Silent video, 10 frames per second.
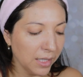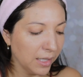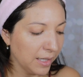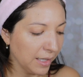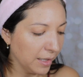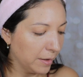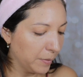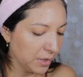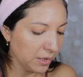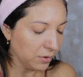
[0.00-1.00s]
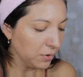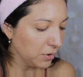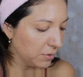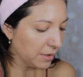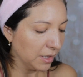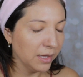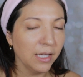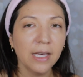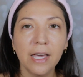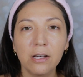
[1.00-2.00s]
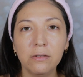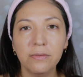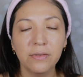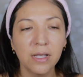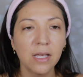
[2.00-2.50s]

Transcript: and I am still using the e.l.f.